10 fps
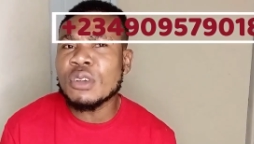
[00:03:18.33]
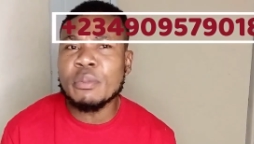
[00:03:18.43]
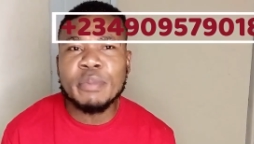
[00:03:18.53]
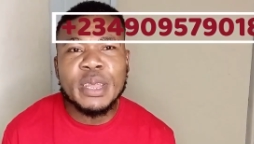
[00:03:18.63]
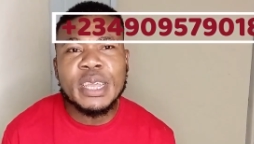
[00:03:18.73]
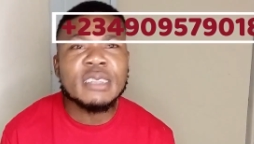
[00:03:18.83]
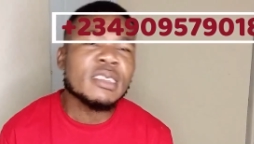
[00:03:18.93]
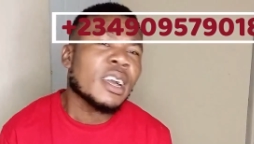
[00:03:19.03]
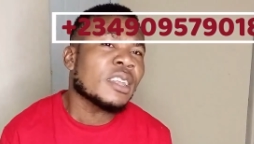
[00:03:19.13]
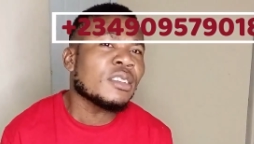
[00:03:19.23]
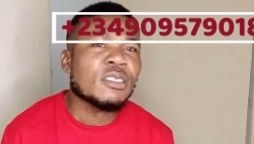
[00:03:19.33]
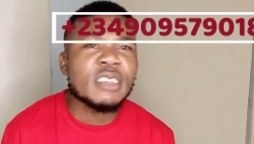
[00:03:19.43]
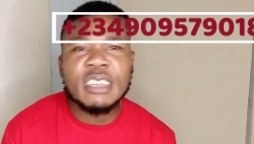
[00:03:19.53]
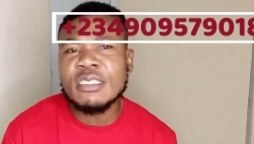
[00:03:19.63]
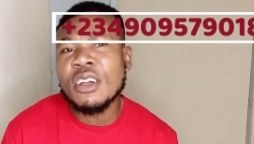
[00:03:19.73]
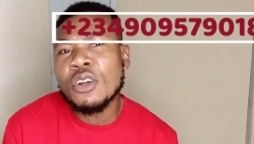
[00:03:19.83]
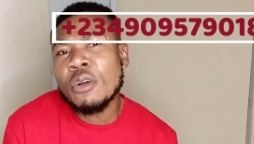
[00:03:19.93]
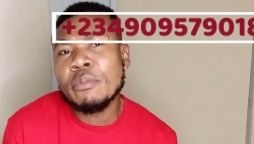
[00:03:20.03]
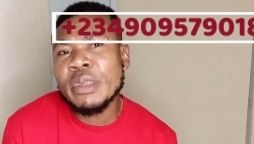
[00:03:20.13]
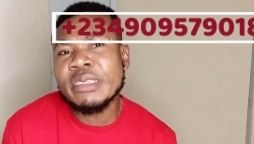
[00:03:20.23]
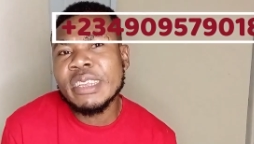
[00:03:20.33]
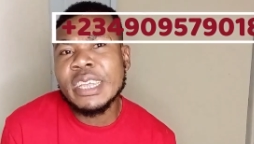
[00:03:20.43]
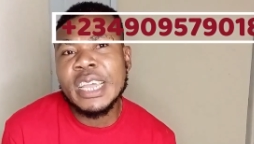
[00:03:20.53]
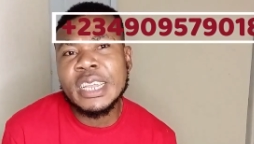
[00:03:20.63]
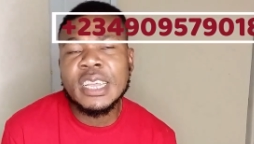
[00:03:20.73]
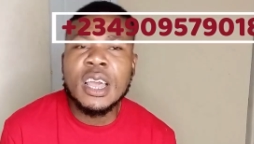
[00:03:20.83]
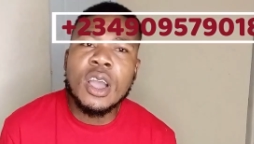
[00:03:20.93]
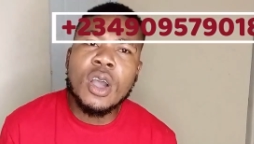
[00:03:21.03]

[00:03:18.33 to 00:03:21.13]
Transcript: complete and you say it's not complete again.